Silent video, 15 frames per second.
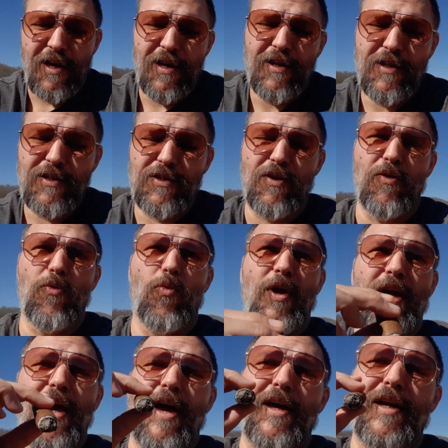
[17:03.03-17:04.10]
So we
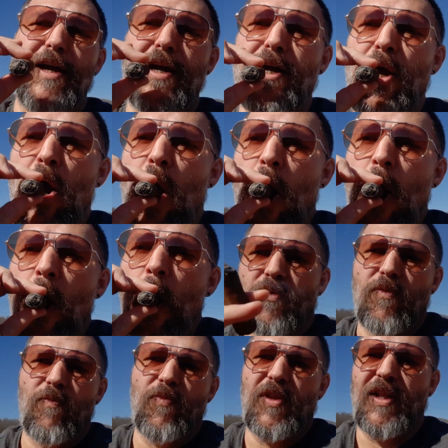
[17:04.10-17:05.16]
had
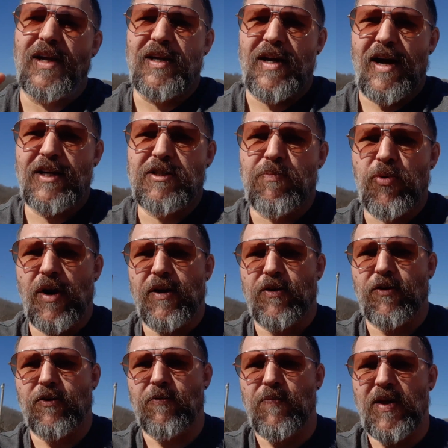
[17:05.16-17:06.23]
an
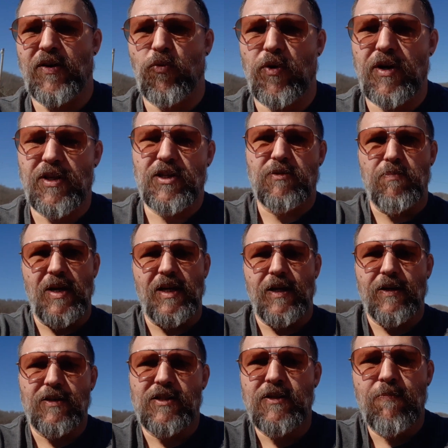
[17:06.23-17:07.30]
icebreaker in one of these
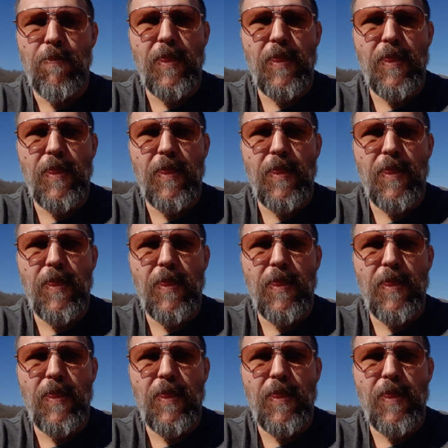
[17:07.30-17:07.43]
meetings,